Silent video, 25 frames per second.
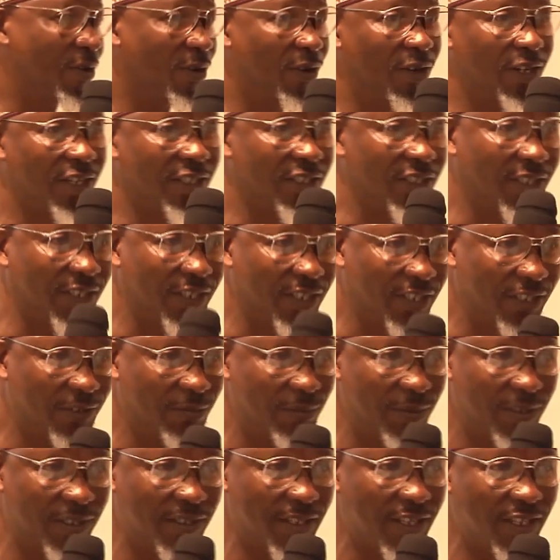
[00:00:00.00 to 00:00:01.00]
colleagues in this
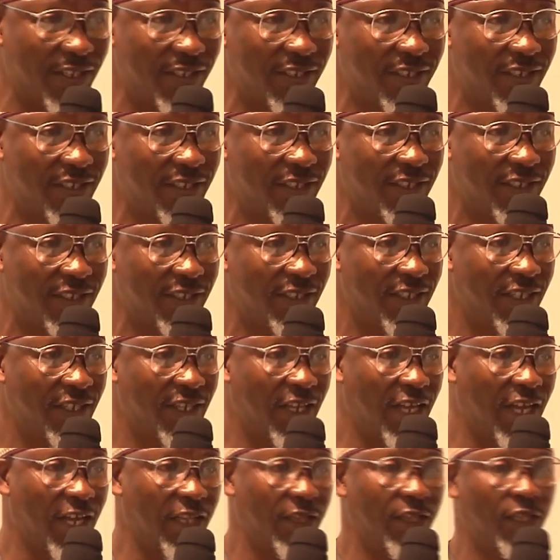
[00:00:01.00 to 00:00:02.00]
business.
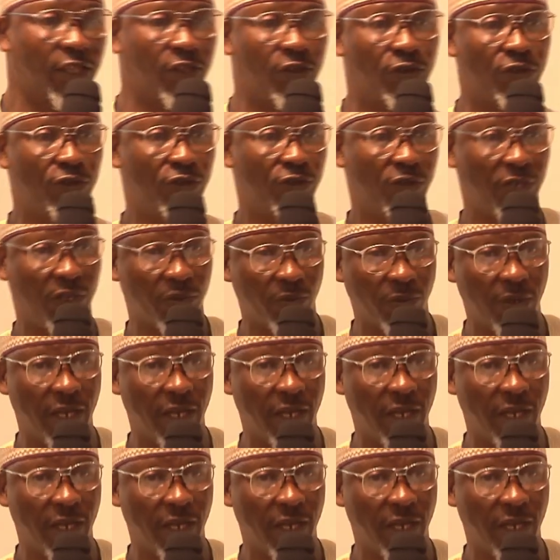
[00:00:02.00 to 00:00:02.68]
I think you're doing